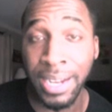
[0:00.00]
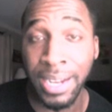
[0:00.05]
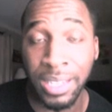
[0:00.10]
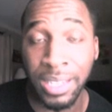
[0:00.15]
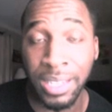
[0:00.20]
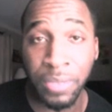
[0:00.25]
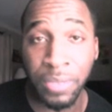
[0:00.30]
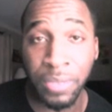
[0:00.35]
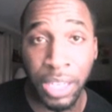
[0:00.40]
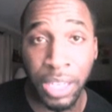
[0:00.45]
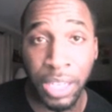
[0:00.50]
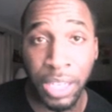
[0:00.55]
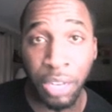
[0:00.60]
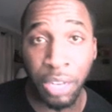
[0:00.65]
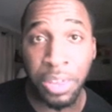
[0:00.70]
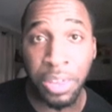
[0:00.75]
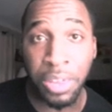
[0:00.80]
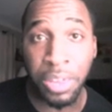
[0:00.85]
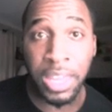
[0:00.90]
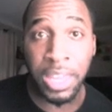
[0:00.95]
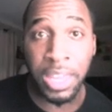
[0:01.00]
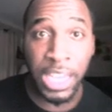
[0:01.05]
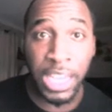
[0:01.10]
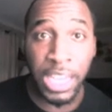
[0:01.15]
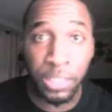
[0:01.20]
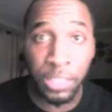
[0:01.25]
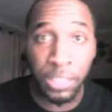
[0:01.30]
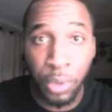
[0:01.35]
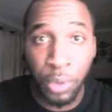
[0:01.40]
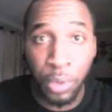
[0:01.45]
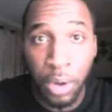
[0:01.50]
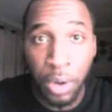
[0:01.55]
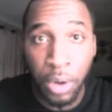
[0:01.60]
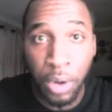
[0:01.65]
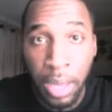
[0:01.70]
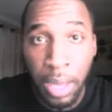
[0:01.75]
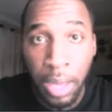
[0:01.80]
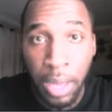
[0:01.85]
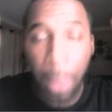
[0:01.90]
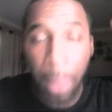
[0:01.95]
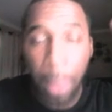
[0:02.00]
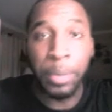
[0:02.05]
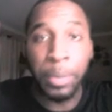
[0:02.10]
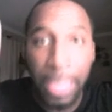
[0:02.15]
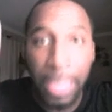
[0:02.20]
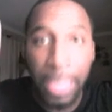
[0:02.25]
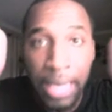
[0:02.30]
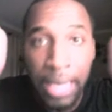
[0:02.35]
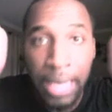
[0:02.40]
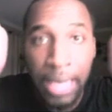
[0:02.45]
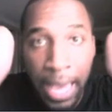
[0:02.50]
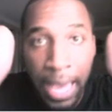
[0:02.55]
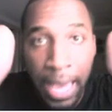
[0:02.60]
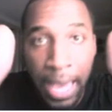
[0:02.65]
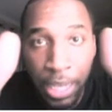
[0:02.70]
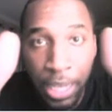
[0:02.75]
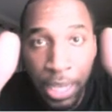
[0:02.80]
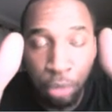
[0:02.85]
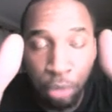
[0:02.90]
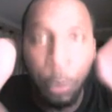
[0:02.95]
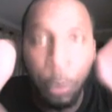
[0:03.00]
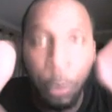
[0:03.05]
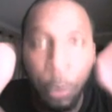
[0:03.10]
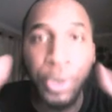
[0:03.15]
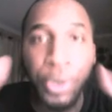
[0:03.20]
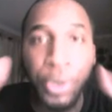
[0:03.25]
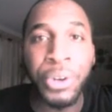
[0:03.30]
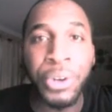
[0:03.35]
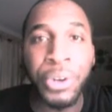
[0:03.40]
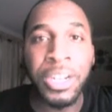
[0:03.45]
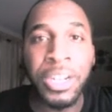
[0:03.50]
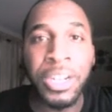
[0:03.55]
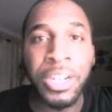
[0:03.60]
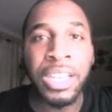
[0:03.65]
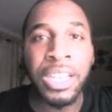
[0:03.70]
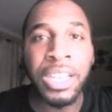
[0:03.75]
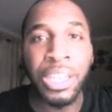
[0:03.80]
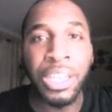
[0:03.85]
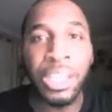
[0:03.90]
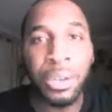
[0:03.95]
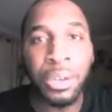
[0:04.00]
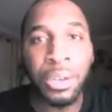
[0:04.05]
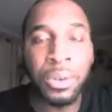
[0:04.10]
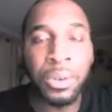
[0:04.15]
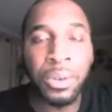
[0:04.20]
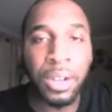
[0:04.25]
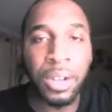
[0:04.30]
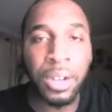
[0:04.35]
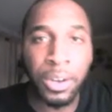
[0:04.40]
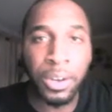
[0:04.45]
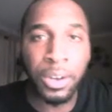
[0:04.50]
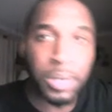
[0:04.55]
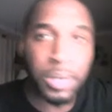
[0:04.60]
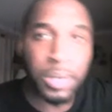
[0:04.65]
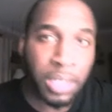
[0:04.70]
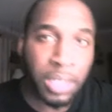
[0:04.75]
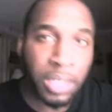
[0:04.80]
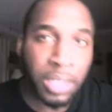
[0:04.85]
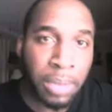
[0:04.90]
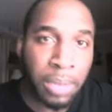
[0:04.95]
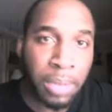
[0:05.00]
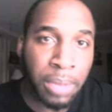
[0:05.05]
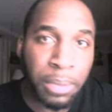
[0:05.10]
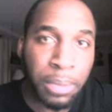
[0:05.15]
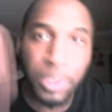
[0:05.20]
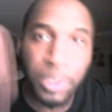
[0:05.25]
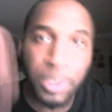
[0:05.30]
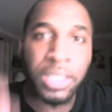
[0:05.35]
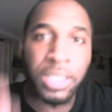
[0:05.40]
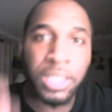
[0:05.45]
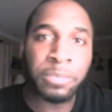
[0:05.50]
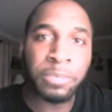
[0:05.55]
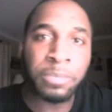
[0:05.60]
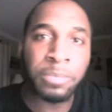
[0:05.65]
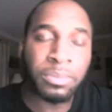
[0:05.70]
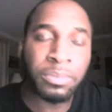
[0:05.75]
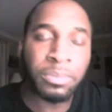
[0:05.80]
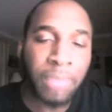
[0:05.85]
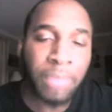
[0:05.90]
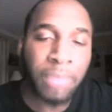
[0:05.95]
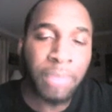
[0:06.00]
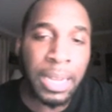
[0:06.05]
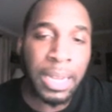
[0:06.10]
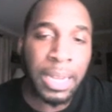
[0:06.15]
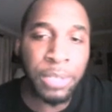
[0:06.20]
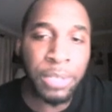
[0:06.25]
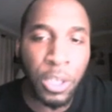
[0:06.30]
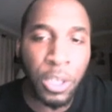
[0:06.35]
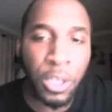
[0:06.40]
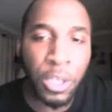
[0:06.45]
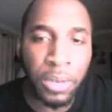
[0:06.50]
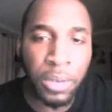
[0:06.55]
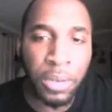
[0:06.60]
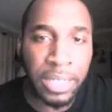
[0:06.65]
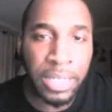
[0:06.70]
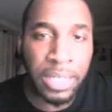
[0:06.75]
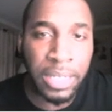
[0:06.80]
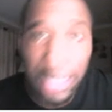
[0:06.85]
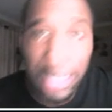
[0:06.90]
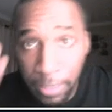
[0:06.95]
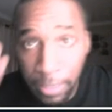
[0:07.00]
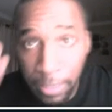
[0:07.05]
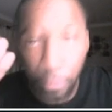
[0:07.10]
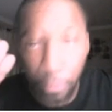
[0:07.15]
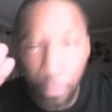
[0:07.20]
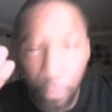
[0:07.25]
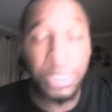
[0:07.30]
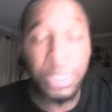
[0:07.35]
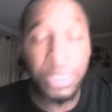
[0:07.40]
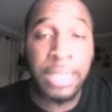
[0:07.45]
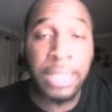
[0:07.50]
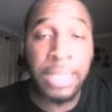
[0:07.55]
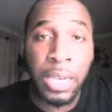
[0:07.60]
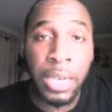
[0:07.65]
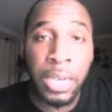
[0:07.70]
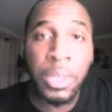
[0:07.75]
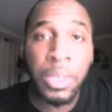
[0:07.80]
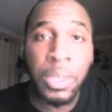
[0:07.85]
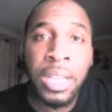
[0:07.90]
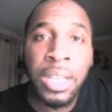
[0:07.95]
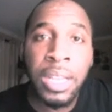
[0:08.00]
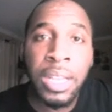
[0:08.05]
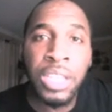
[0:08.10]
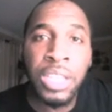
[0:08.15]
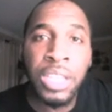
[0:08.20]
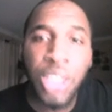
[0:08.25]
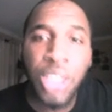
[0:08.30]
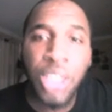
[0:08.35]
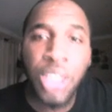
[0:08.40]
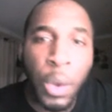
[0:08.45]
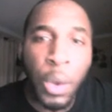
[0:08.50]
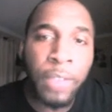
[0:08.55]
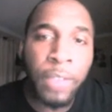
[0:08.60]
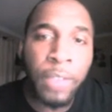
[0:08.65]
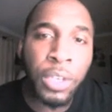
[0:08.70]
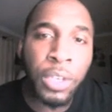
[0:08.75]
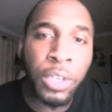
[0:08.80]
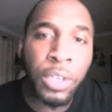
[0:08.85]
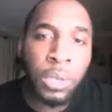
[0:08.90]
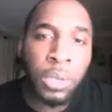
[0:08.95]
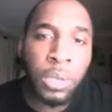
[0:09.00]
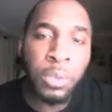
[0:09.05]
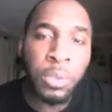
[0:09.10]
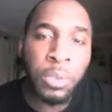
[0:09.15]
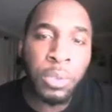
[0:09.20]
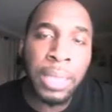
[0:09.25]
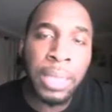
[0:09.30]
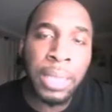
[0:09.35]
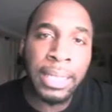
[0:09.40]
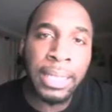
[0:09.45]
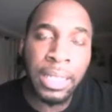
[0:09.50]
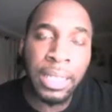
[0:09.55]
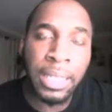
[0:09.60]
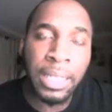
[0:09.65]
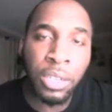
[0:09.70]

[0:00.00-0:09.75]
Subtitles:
this video, thanks for being a trooper. You are going to hear my bonus. So in full detail. So if you use my link in the